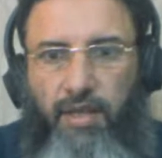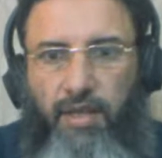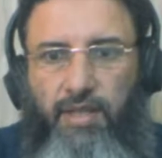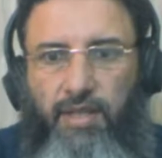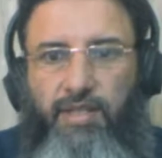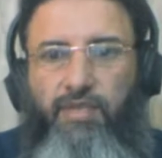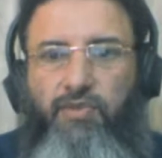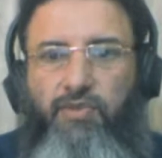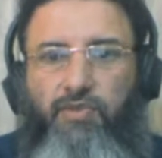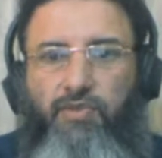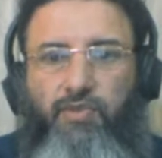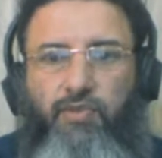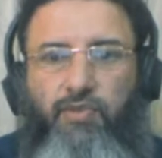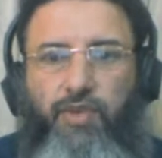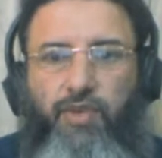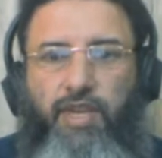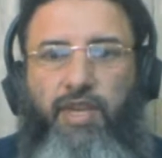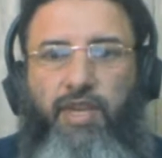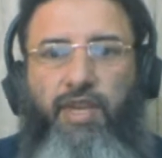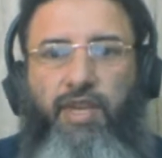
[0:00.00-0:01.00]
it is
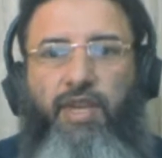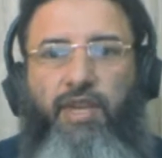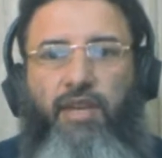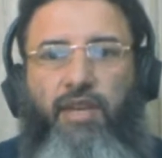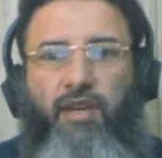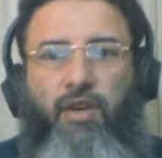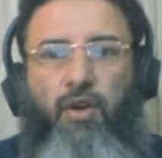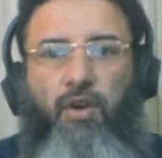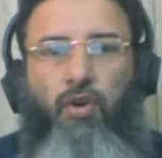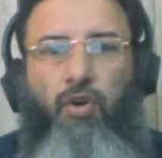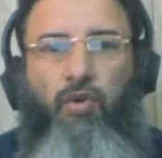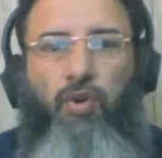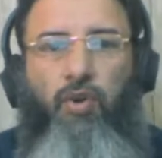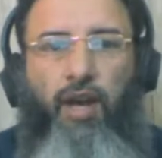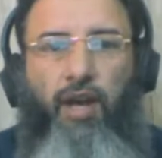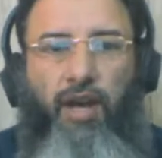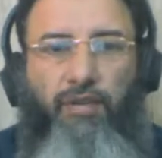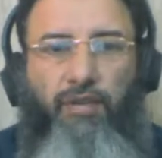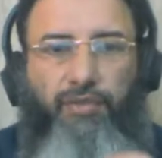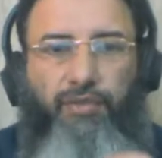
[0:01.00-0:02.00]
we who
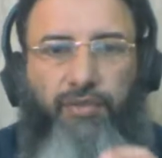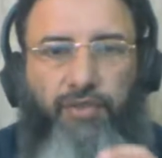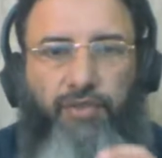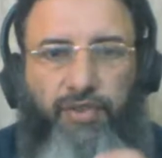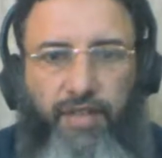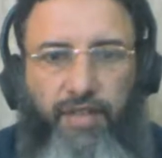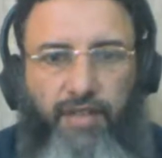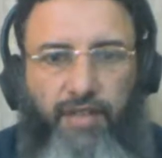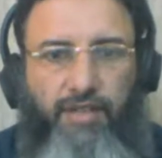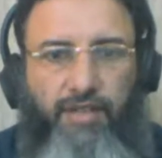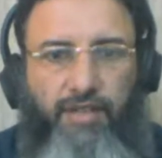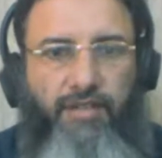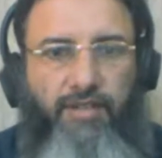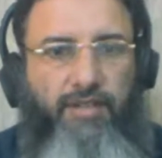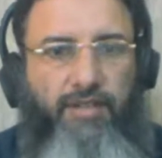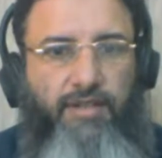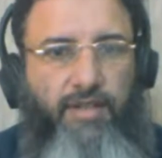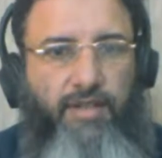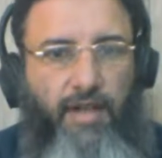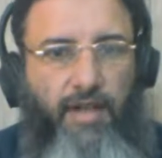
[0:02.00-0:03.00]
have sent
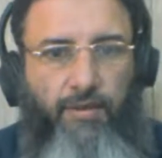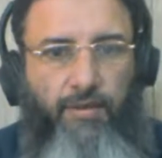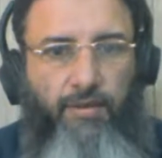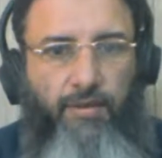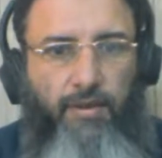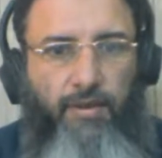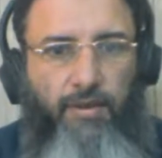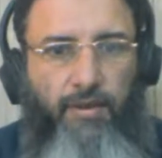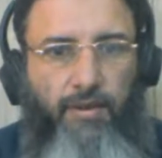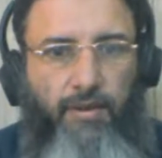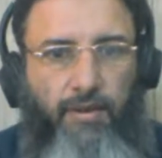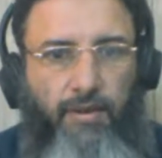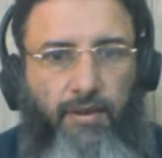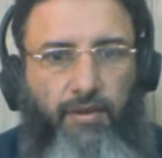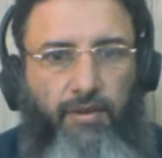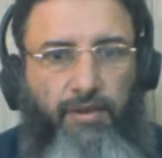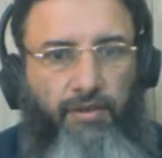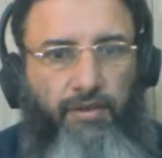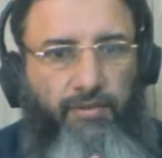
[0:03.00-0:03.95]
down this